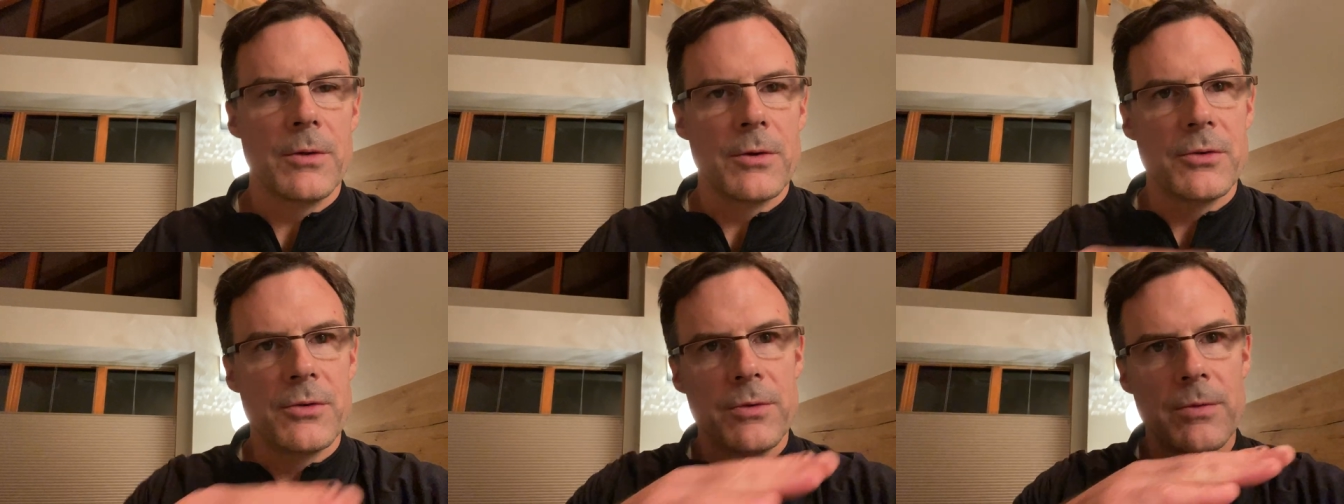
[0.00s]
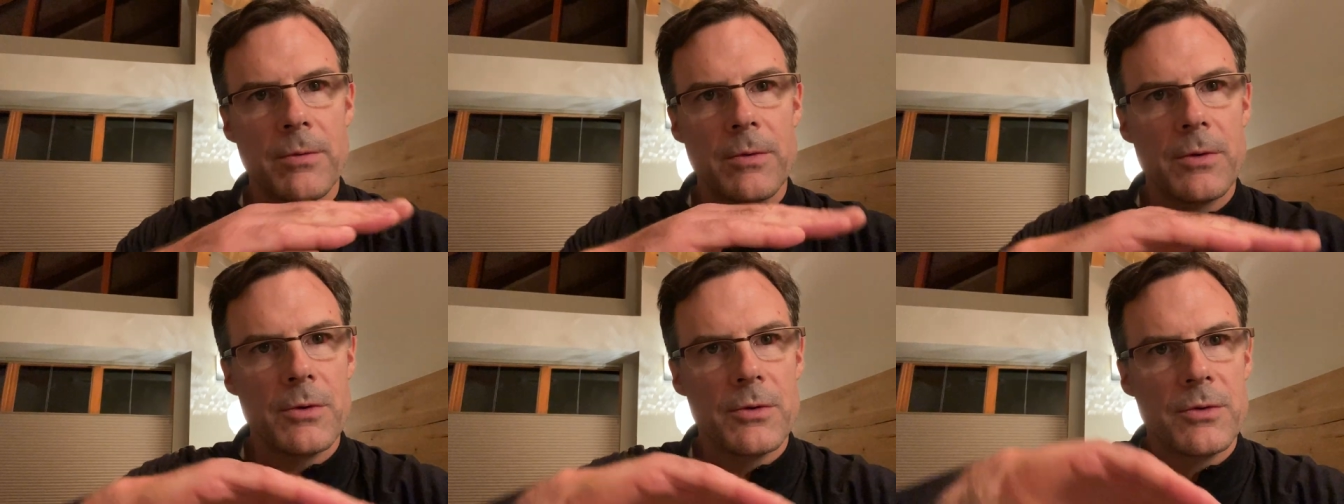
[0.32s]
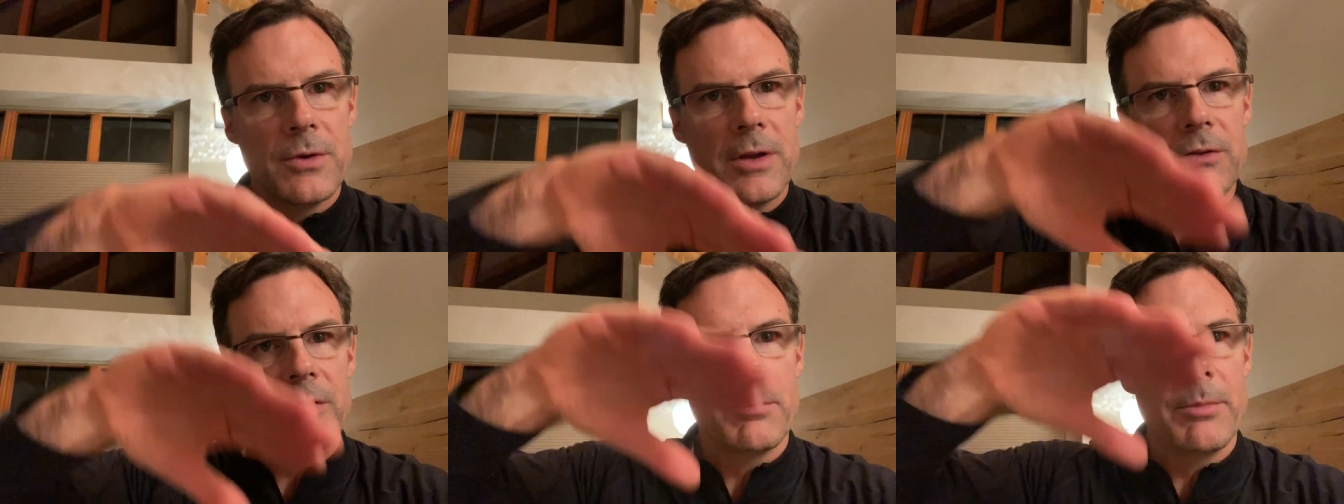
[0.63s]
There's, there's,
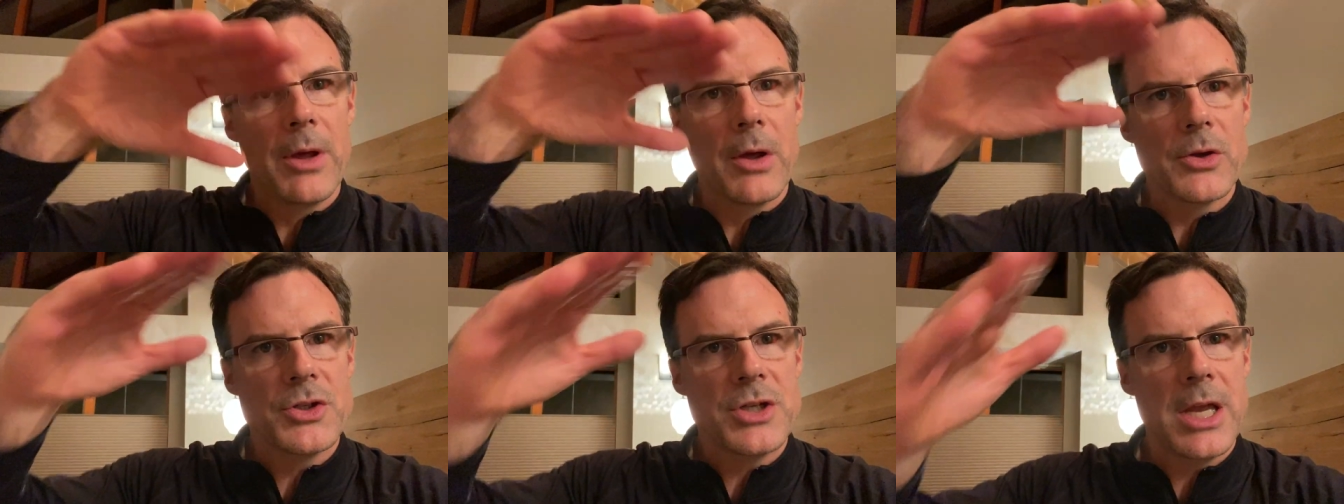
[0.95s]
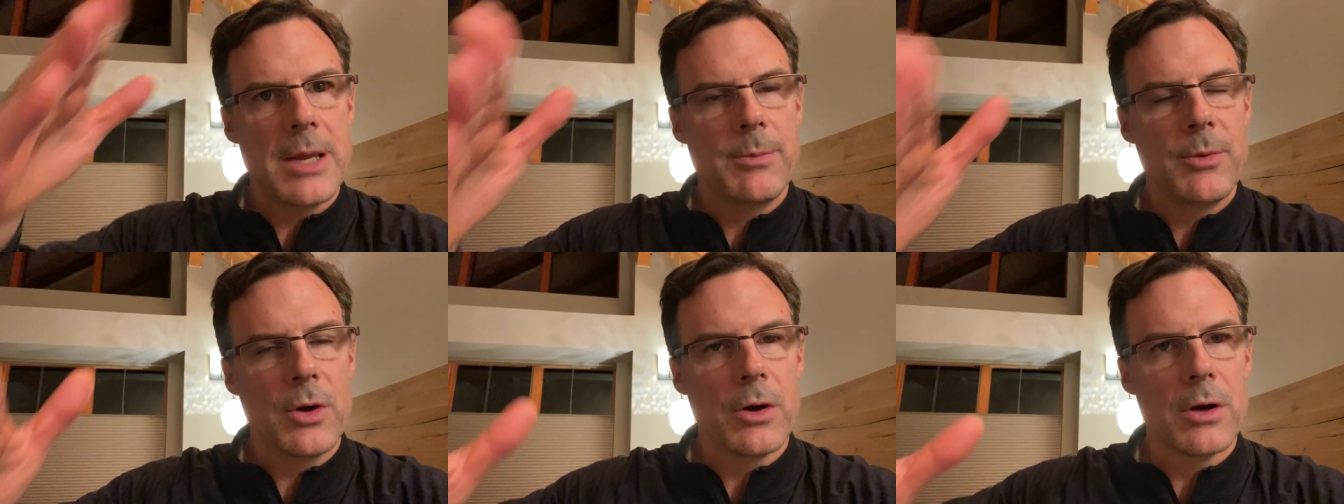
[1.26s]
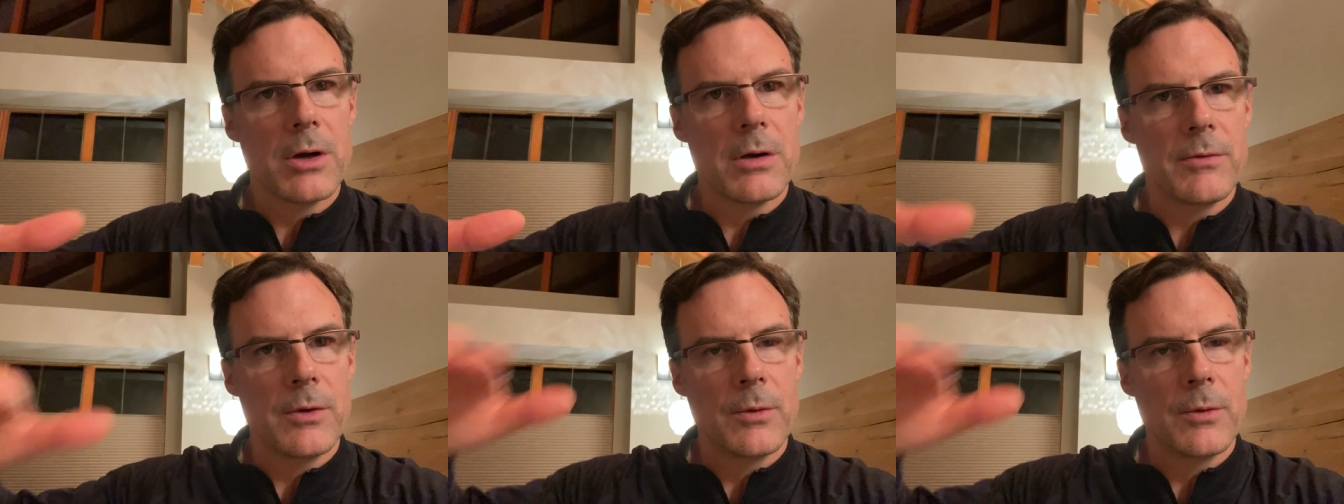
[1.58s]
it's a bell-shaped curve.